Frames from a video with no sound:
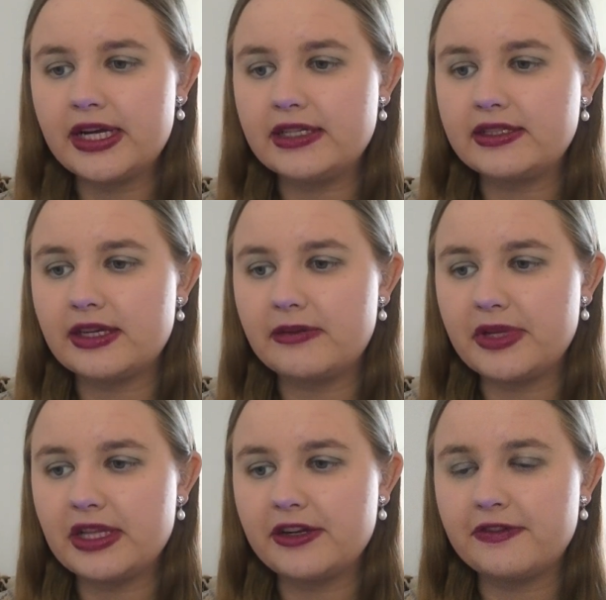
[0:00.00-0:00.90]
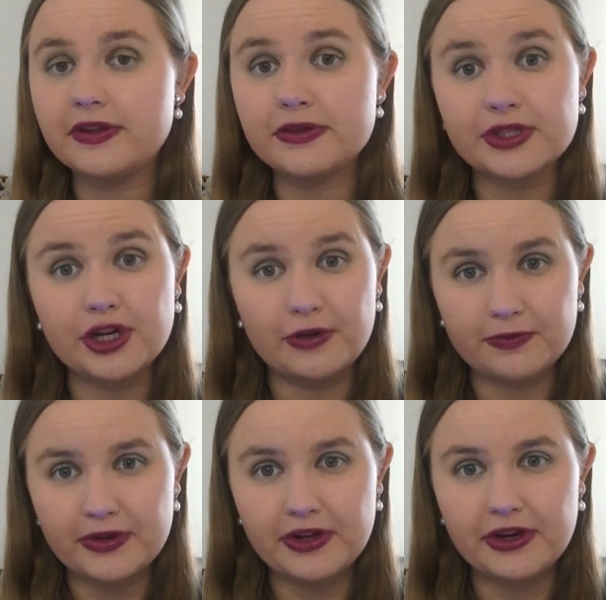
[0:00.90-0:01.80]
and Amelia feels
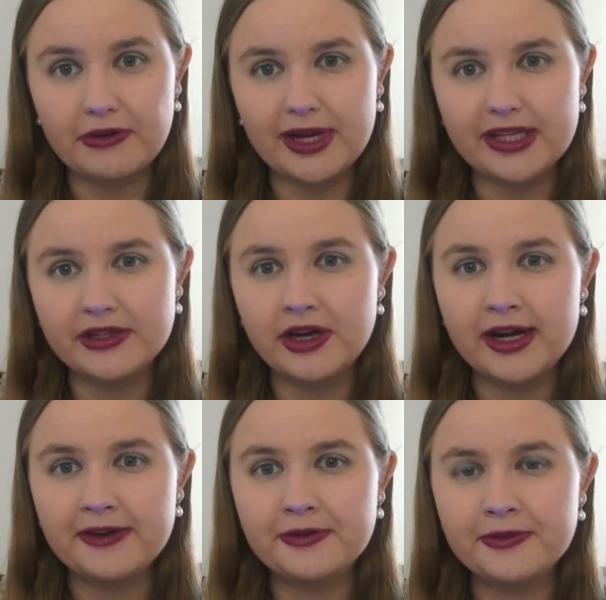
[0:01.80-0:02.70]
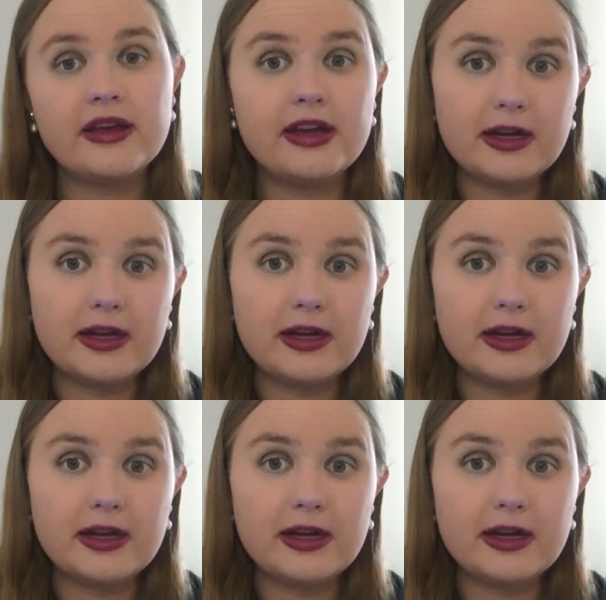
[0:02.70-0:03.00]
confident around Niall.